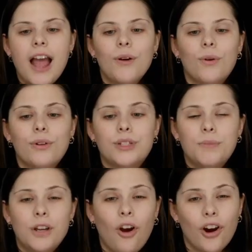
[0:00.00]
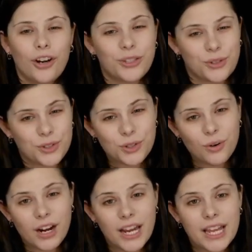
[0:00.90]
It will also be harder to
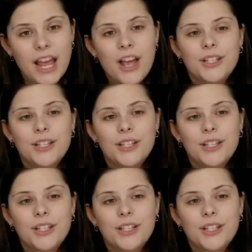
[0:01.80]
store it.